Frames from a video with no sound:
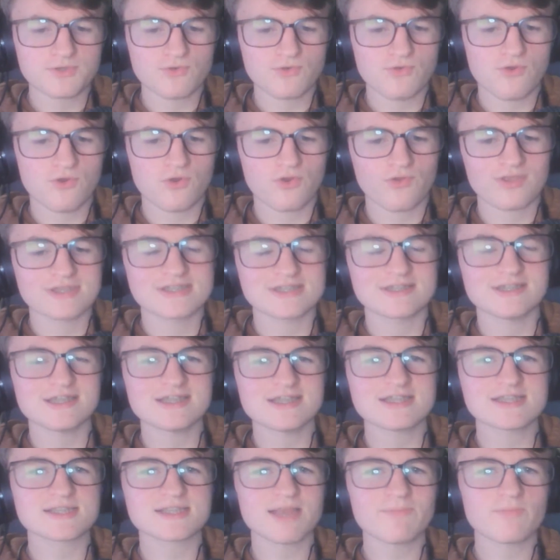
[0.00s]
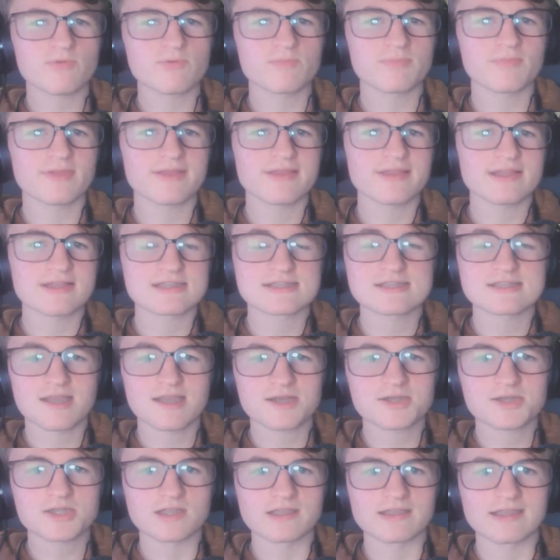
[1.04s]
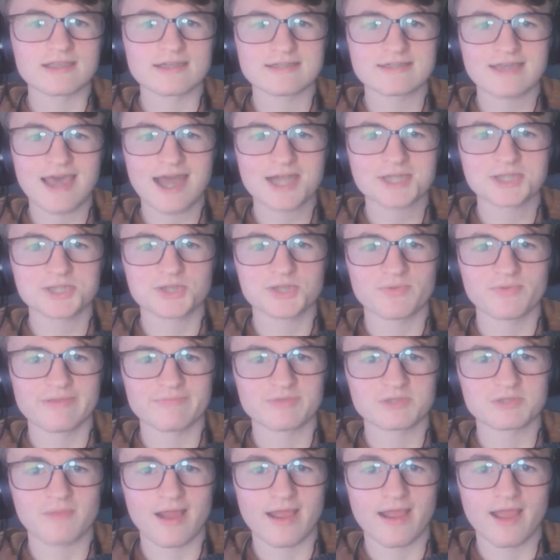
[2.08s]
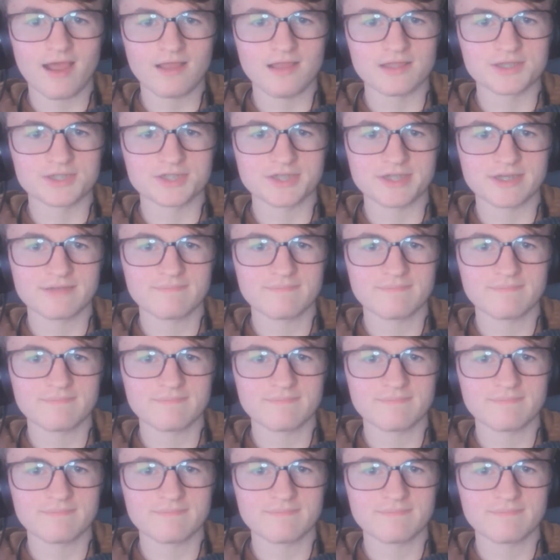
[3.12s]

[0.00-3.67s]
or is it inseparably and sexually attached to people's biology?